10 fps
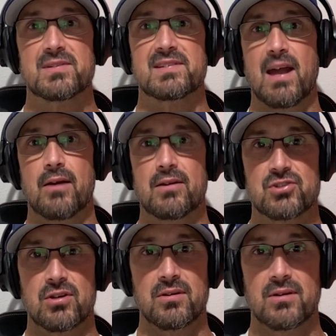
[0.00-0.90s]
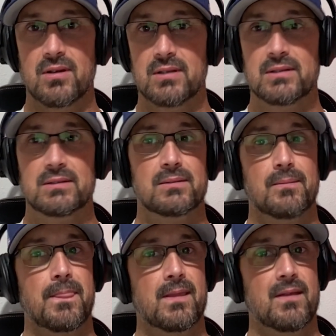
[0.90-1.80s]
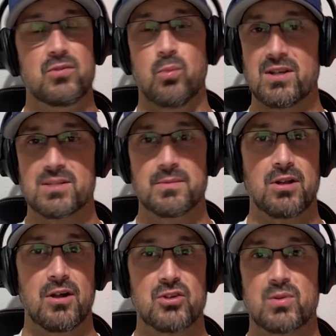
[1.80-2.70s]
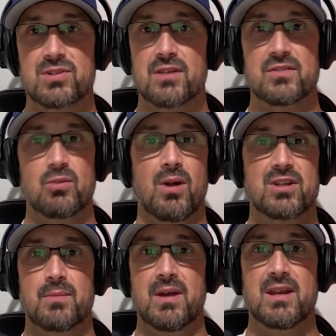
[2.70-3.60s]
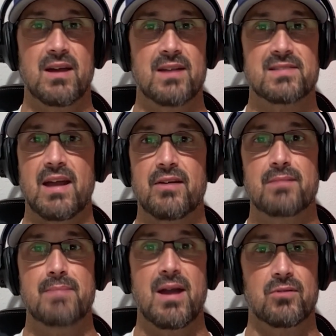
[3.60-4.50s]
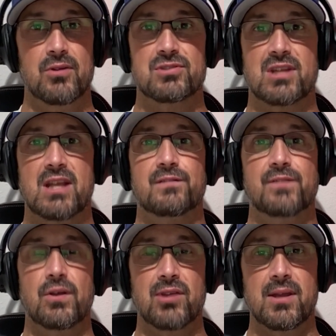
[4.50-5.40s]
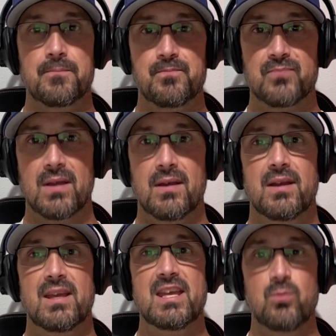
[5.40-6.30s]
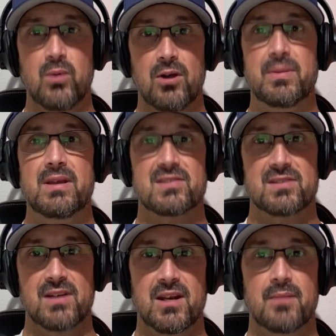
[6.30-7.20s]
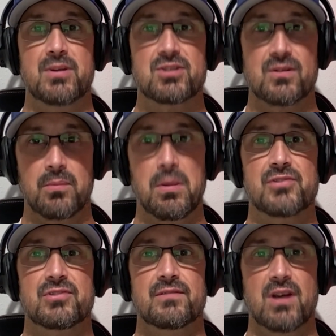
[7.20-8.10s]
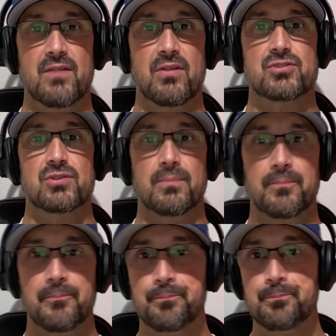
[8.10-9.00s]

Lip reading: He was a Saturday starter. If you watch him in the College World Series, if you watch him any kind of Saturday in Baton Rouge, the kid's filthy. He will be a stud in pitching for Boston very, very soon.